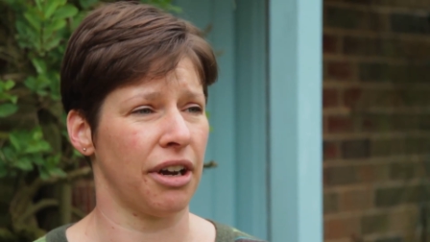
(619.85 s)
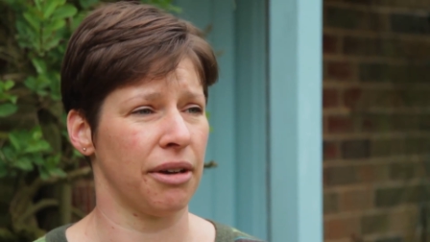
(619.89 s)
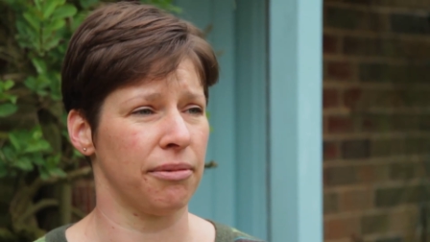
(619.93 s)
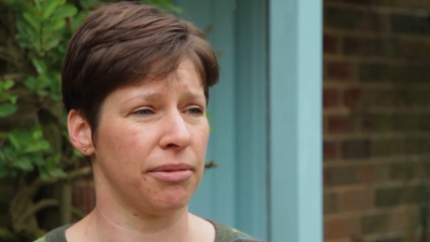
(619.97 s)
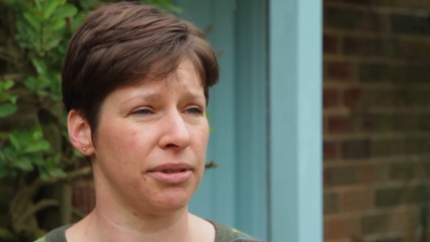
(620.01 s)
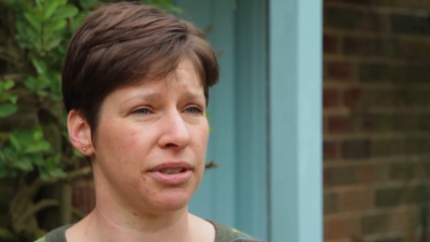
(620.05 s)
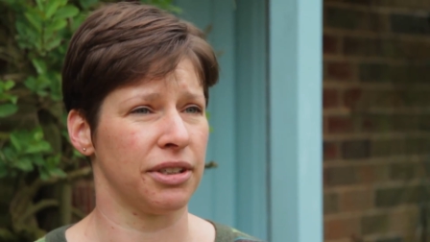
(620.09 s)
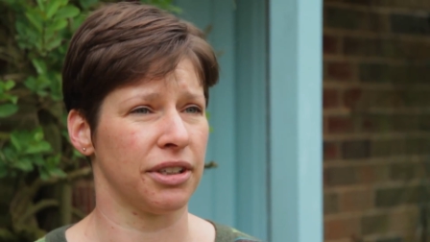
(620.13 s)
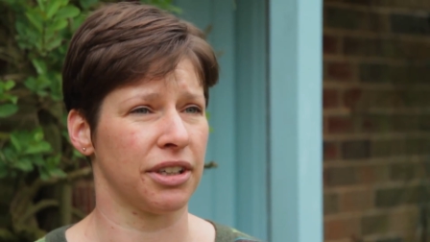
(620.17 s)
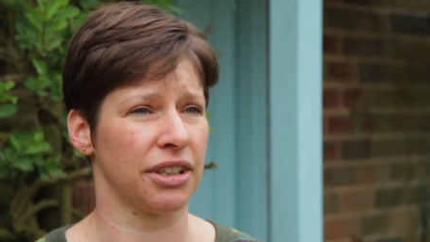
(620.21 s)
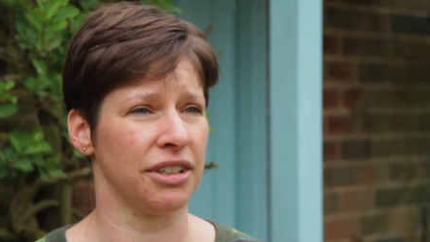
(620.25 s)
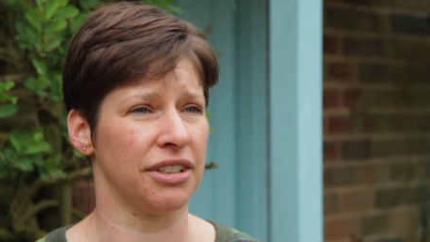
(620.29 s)
able
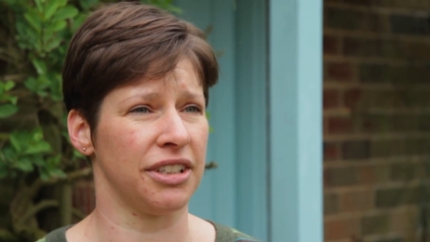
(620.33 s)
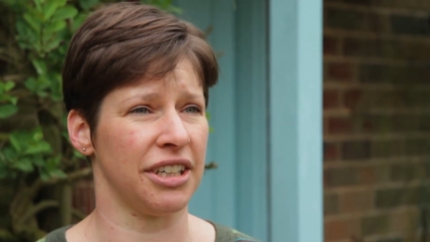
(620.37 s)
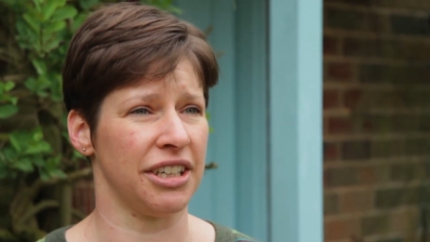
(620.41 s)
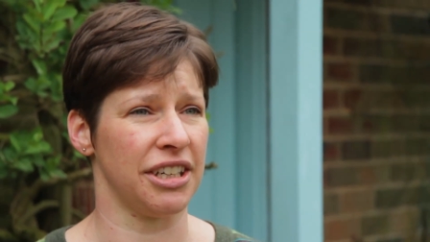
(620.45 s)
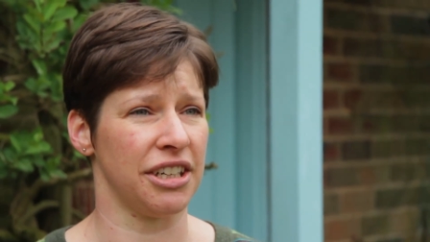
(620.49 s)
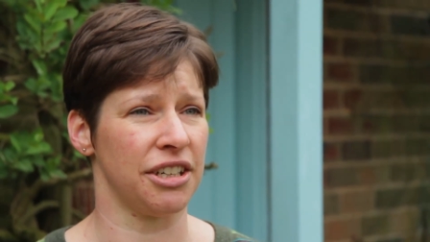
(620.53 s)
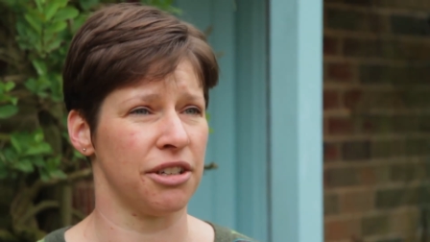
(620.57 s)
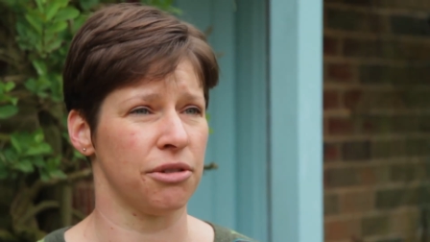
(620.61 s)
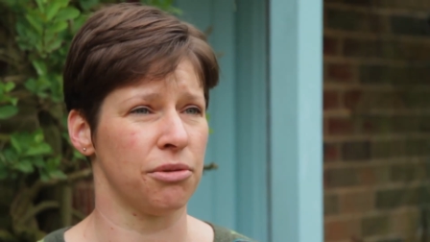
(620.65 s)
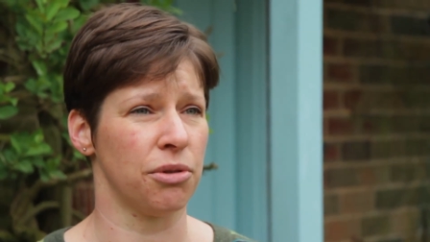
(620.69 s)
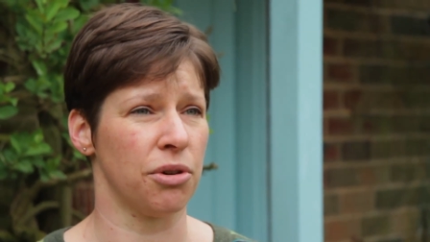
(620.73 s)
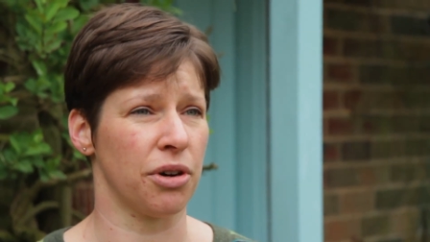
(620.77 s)
to
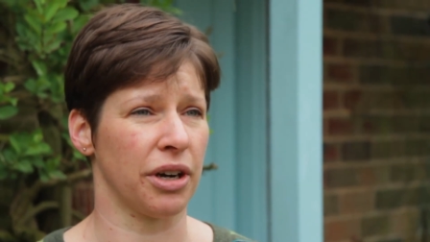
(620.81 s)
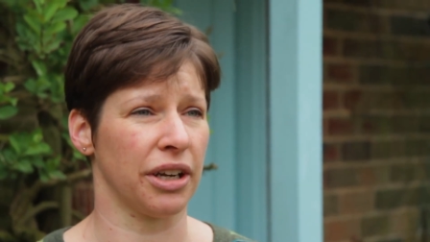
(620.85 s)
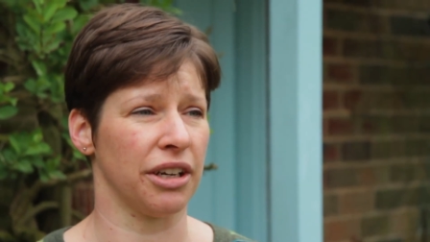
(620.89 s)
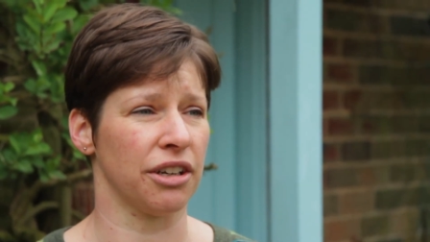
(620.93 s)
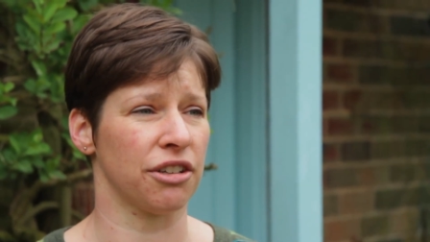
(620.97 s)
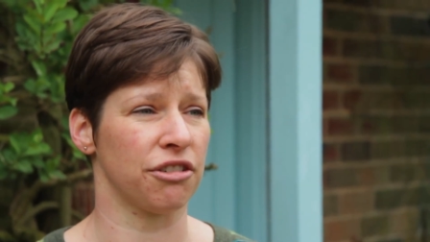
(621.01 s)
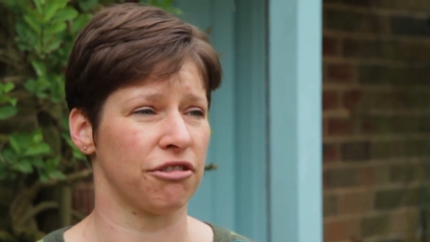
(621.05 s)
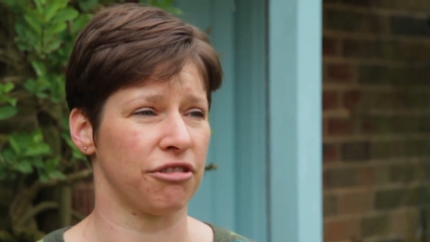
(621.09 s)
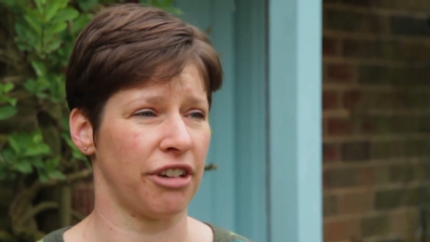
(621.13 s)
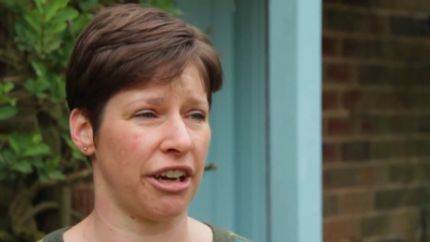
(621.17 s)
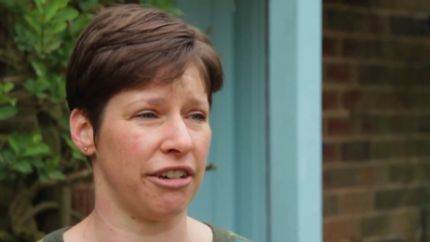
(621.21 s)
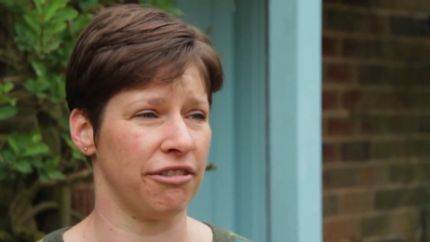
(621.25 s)
continue to walk in a
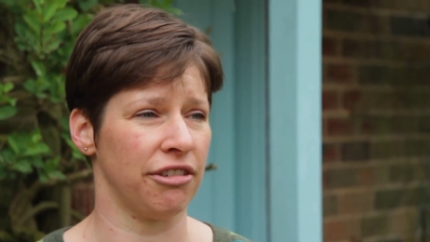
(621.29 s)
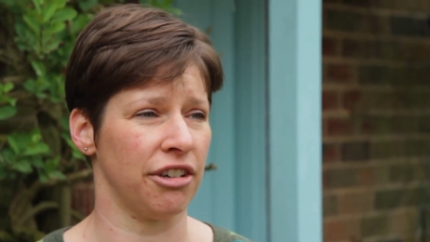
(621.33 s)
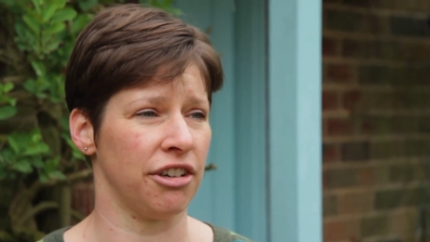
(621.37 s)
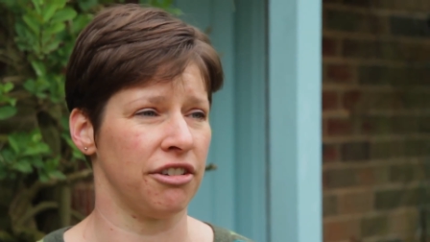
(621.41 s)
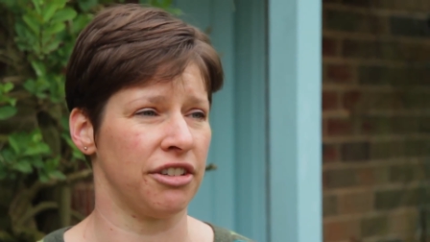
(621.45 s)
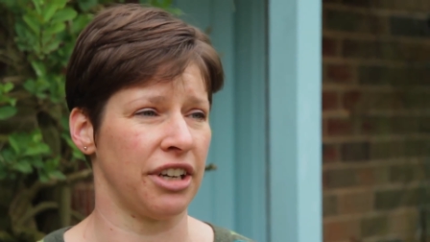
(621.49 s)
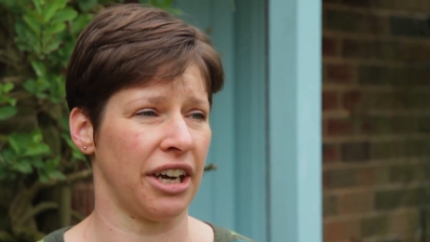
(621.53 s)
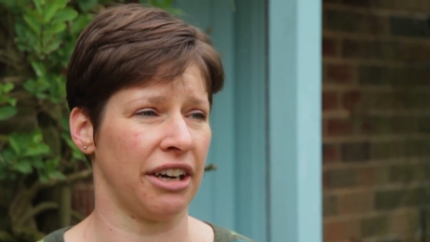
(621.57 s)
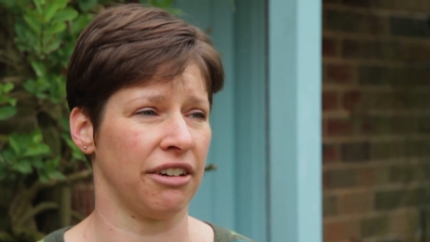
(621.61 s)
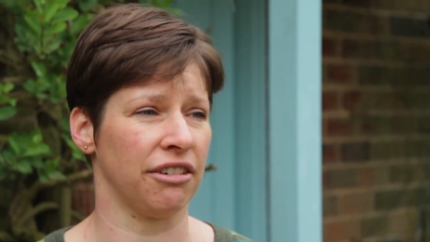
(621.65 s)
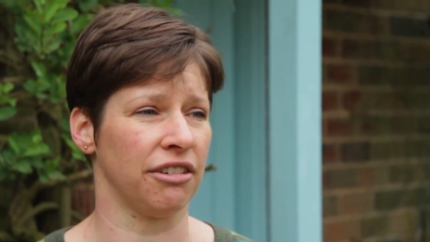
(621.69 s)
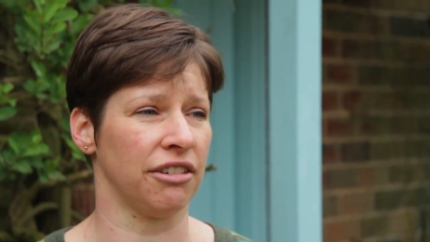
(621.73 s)
straight route
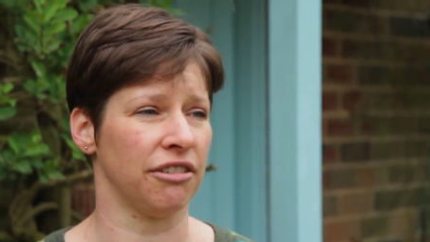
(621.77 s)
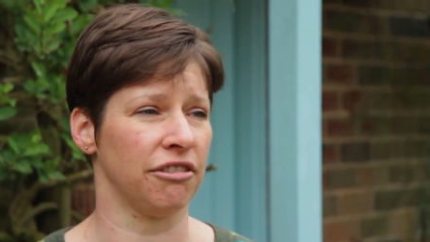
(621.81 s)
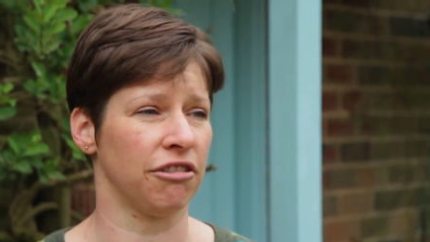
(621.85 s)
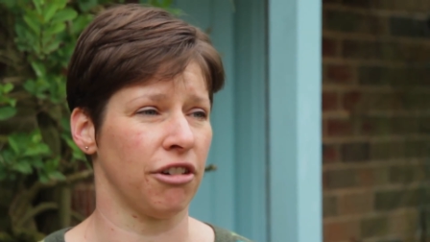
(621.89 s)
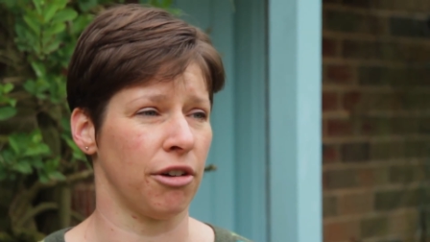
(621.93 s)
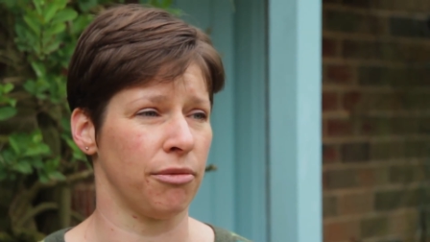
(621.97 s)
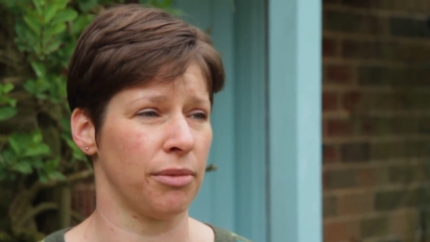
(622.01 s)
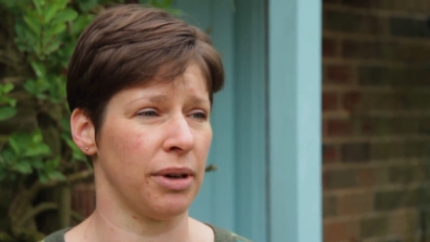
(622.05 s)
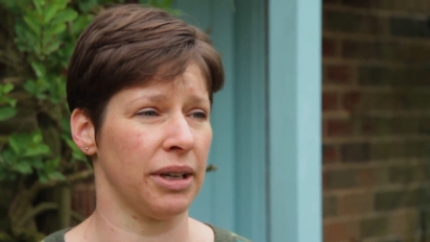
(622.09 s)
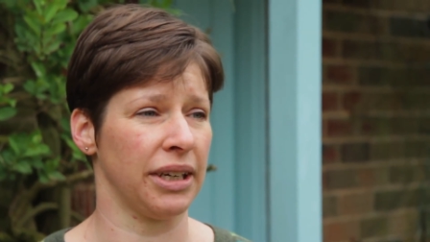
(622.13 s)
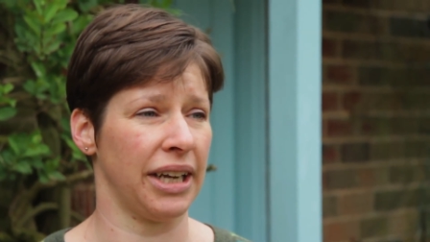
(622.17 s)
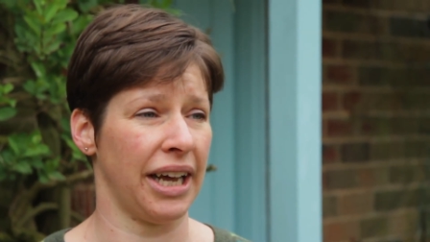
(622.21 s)
down
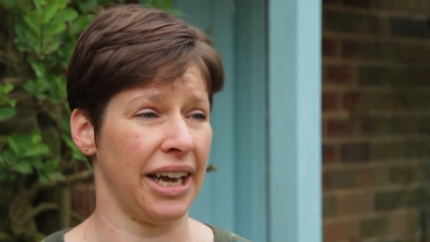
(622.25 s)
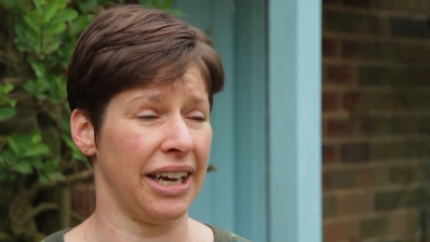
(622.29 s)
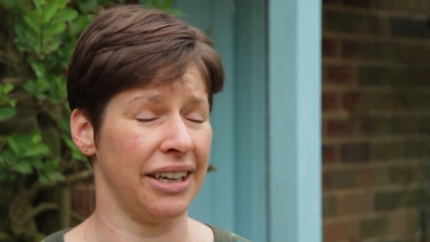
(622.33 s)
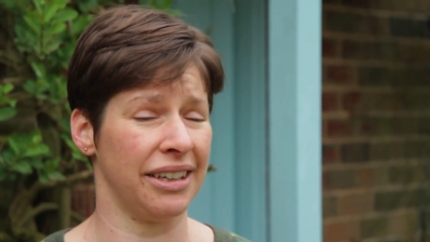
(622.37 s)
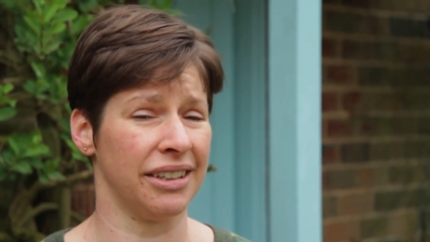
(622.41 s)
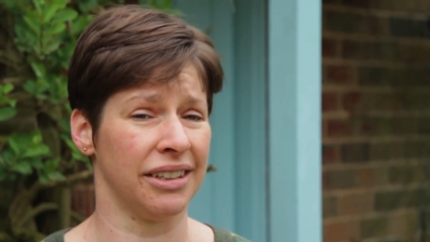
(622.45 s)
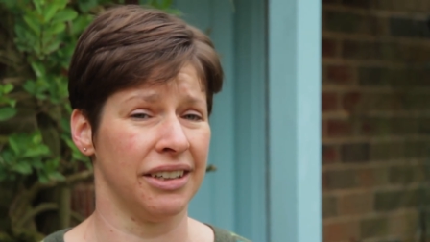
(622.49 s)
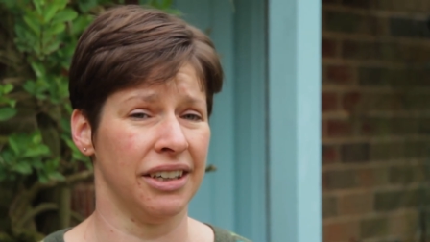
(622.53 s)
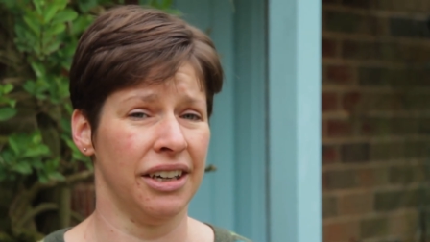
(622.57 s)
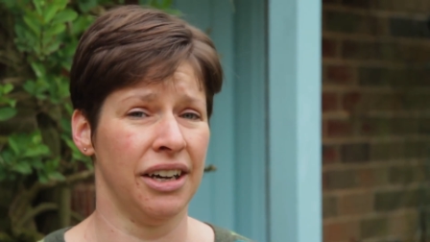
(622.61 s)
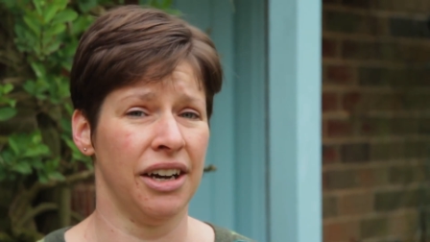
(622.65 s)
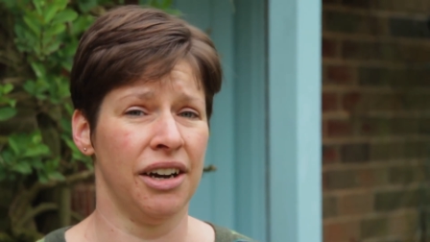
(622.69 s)
Cromwell Lane.